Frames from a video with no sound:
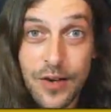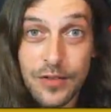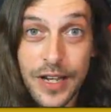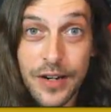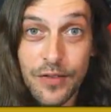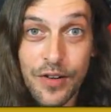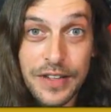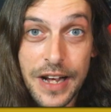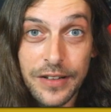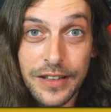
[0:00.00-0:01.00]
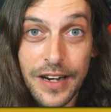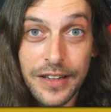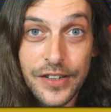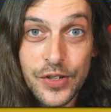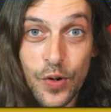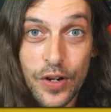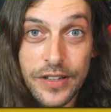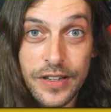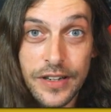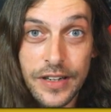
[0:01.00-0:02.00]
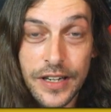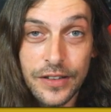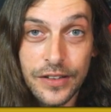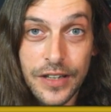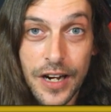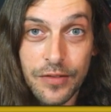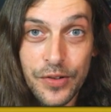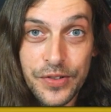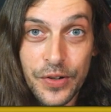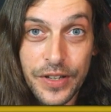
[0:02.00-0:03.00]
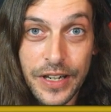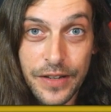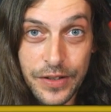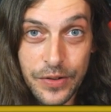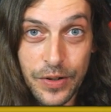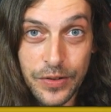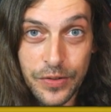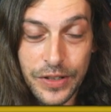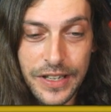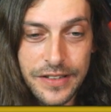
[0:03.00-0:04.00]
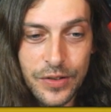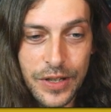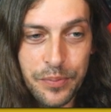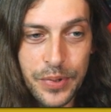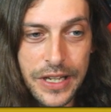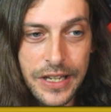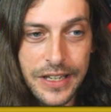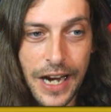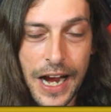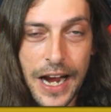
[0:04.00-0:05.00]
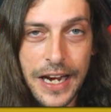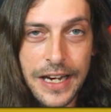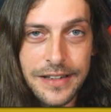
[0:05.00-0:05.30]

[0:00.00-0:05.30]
later on down the line that you already did and had the good God rolls on, and have to do it all over again. So it can be kind